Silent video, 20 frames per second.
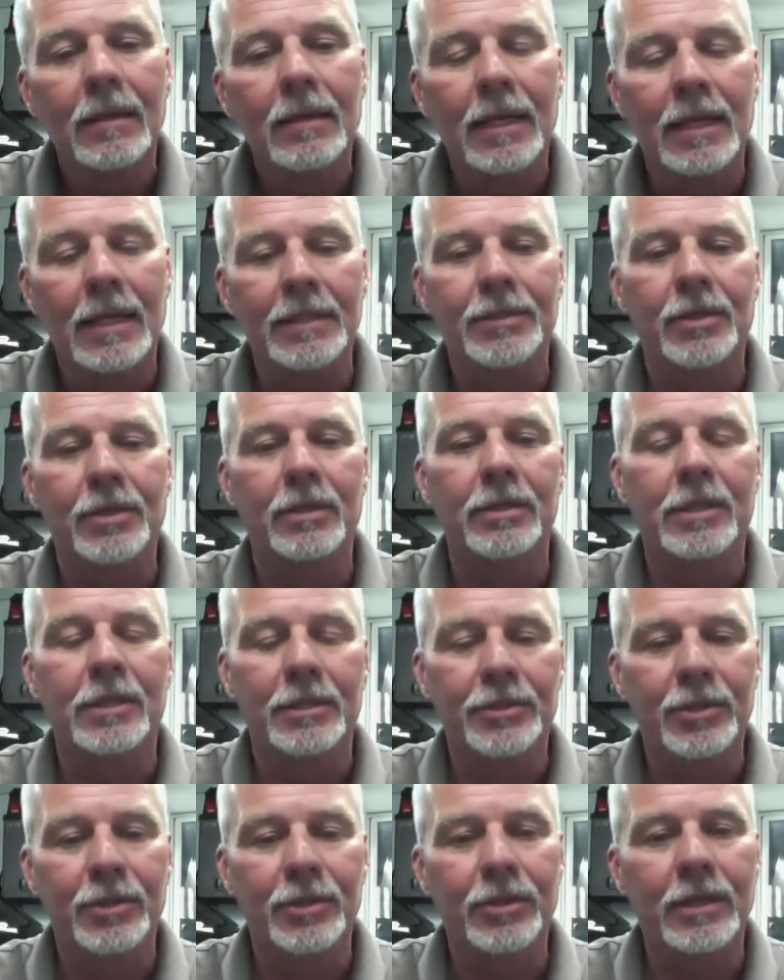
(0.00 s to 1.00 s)

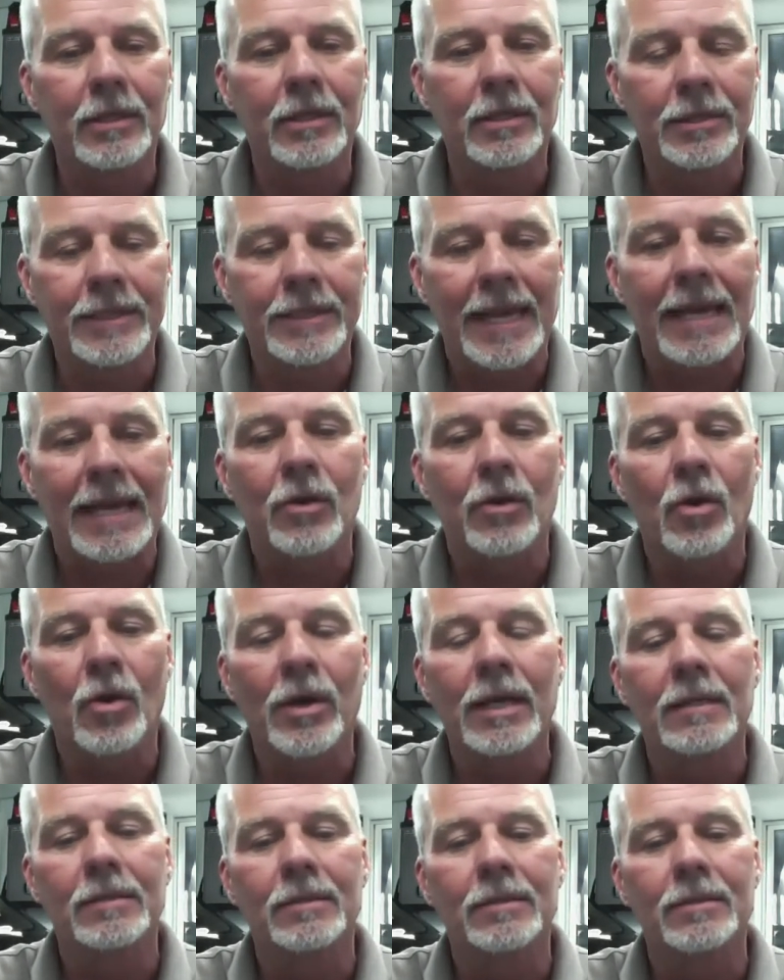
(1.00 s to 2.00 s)
Because you can look down on
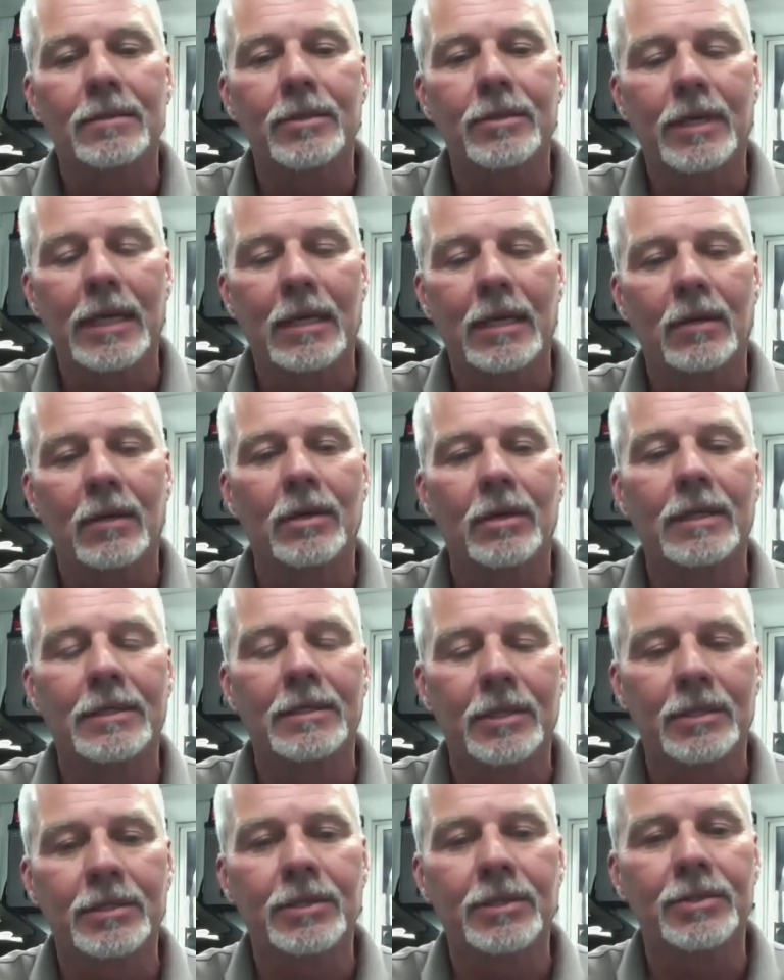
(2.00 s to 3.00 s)
it. You get it's
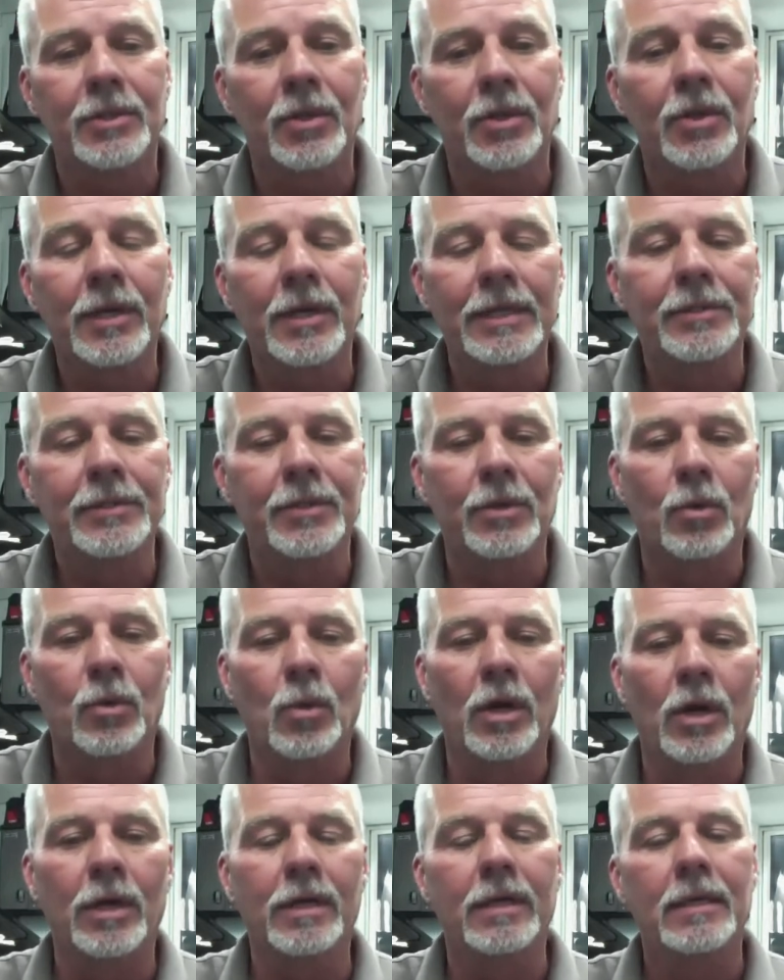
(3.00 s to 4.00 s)
just a little easier to
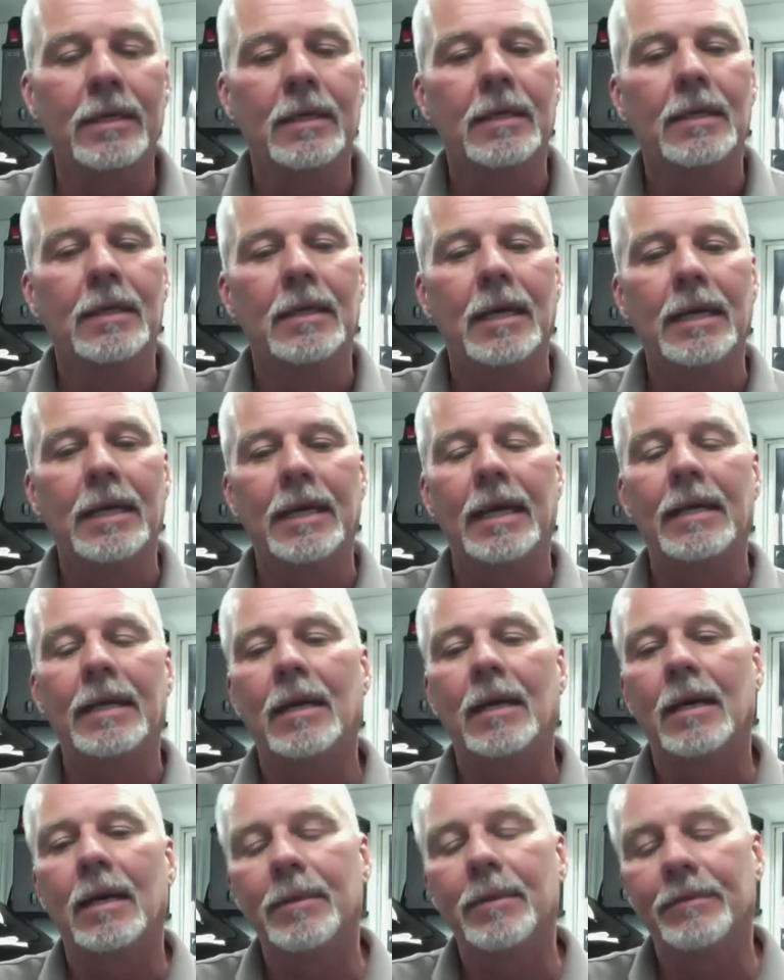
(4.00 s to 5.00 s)
work. And then
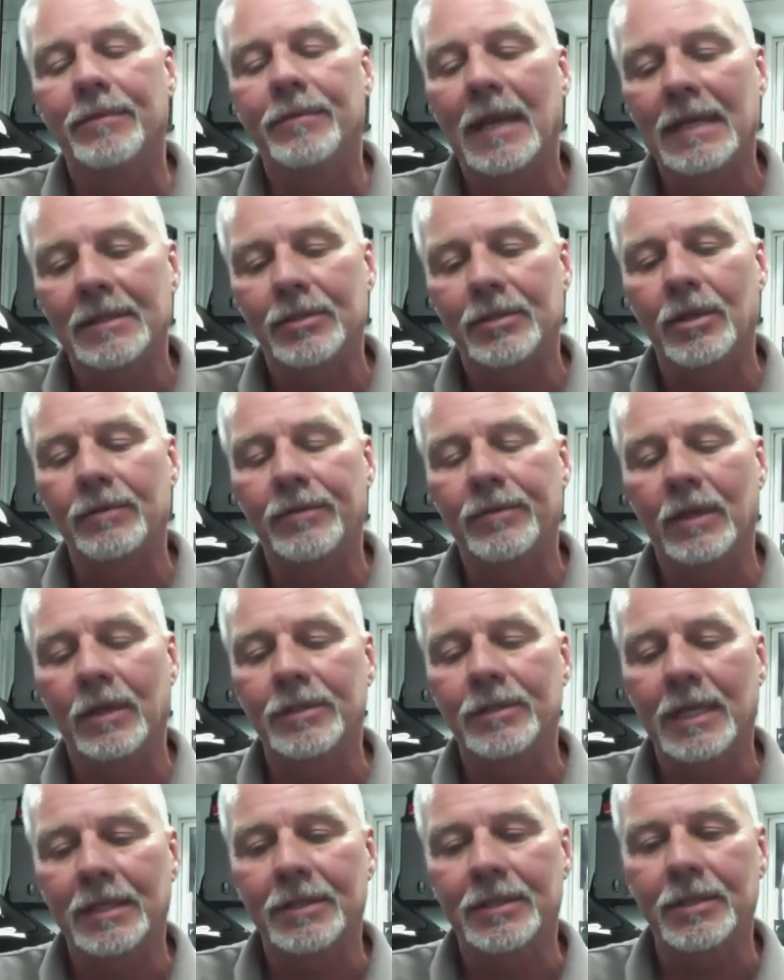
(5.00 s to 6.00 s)
if those
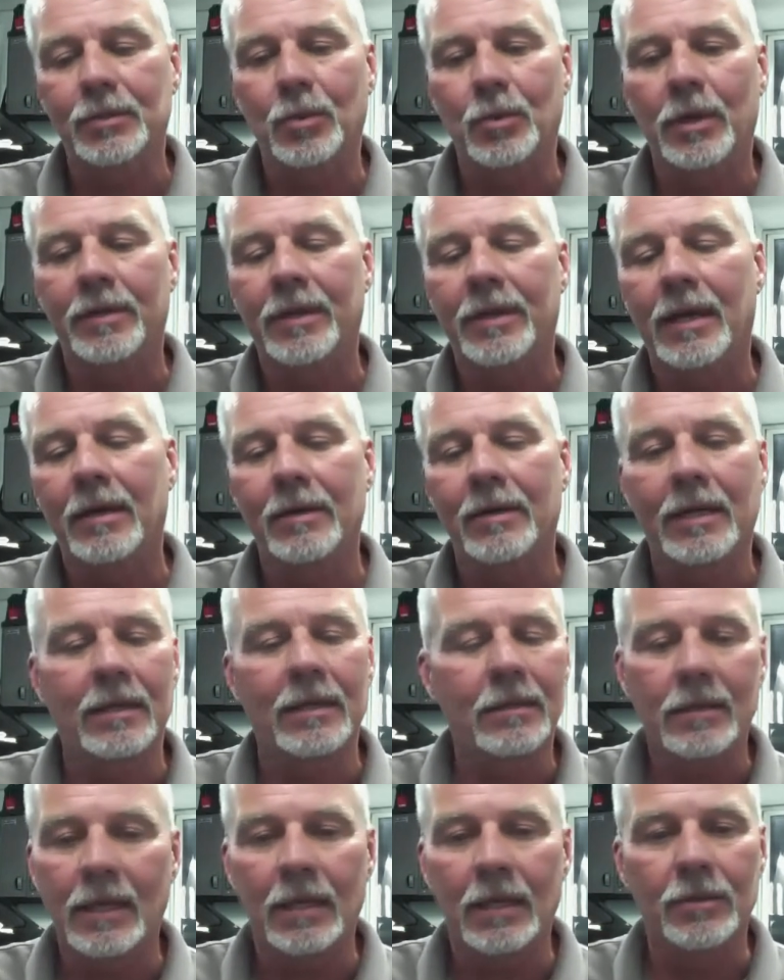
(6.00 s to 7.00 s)
sections work there,
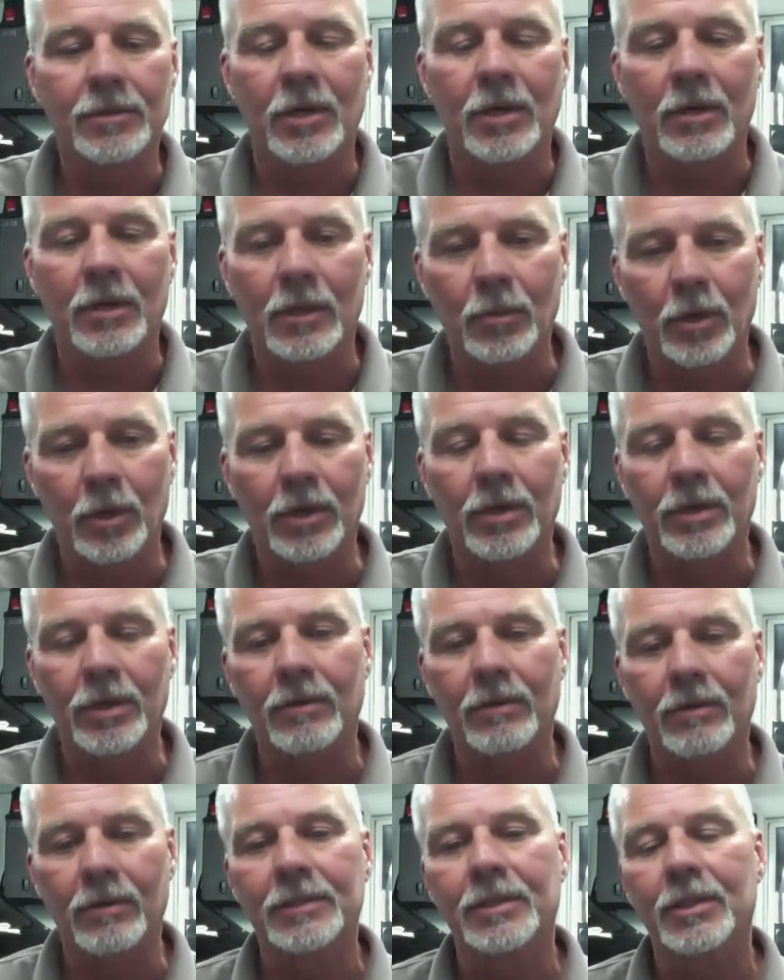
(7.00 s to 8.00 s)
then it'll certainly work on the
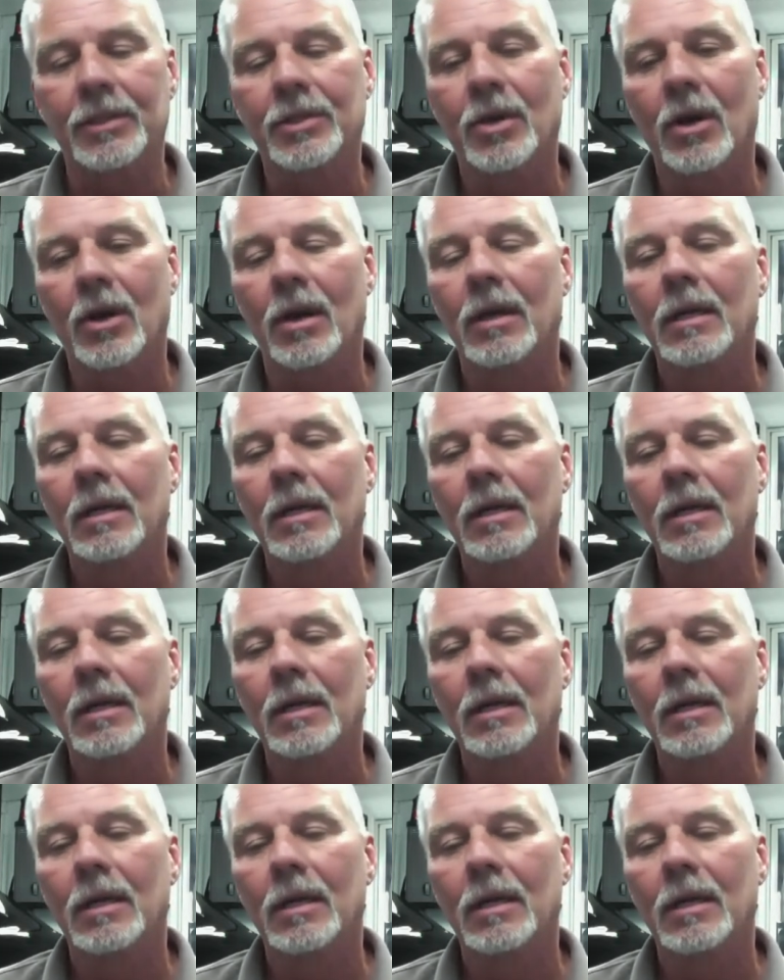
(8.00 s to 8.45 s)
rest of the car.